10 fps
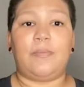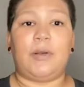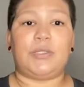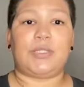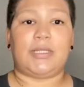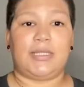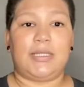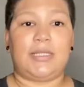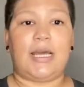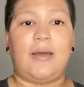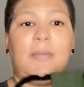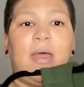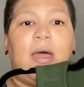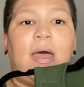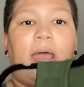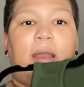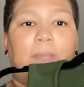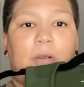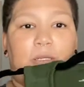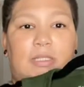I purchased this top, and
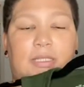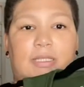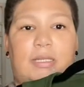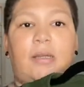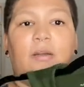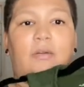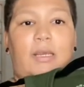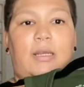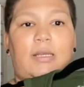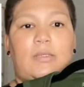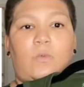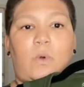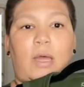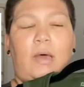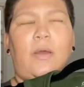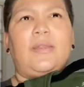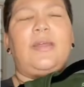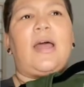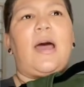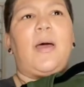I purchased it in green as well. And
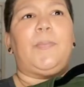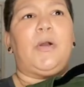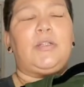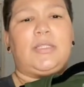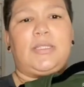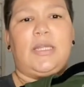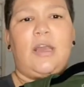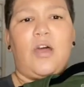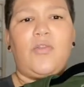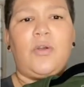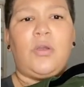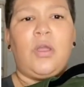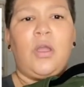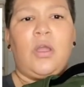then I purchased another